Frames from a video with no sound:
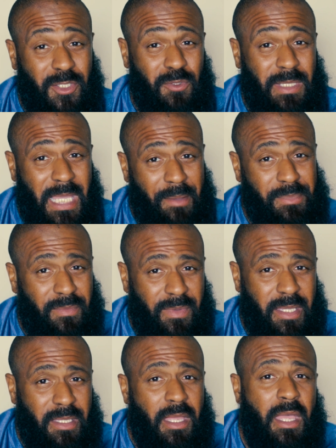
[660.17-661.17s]
to
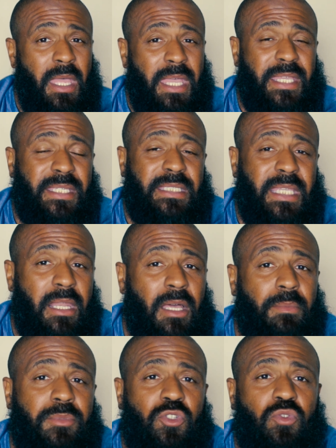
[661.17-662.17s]
captivate. It's set
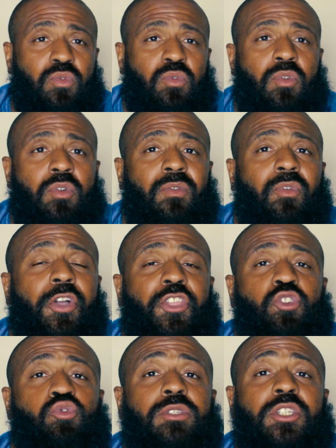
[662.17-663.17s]
up for
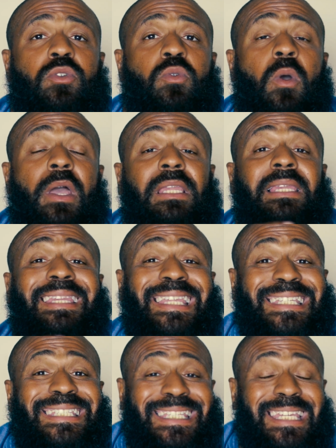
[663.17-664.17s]
you to
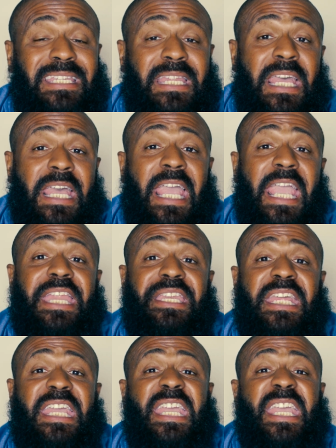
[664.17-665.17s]
listen
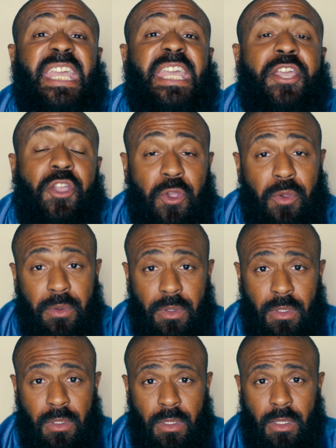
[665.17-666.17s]
and hear
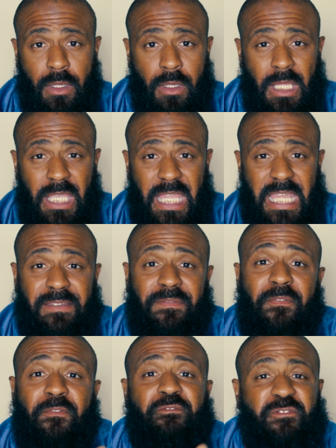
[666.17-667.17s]
and
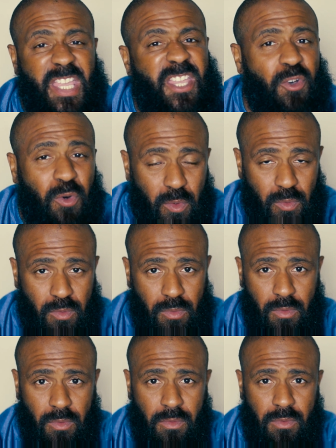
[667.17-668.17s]
feel
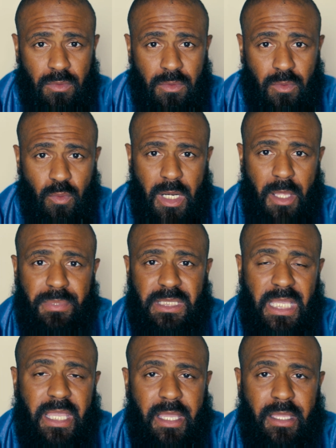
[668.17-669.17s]
what I'm
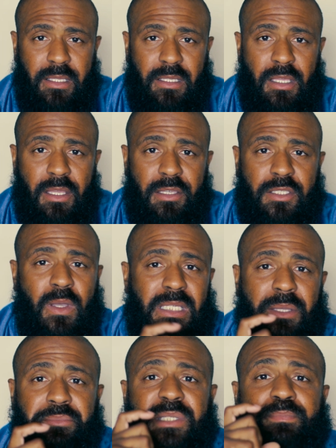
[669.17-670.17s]
saying. So
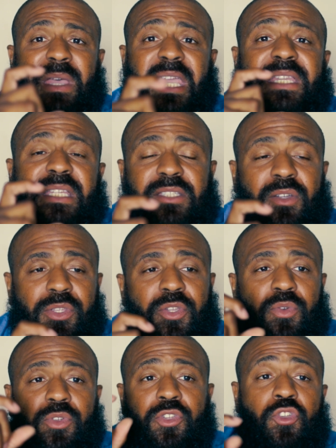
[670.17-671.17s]
as I'm speaking it to
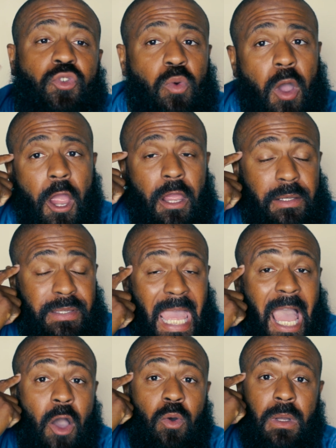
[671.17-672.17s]
you, you are
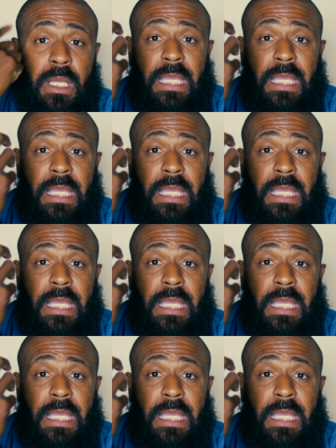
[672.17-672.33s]
now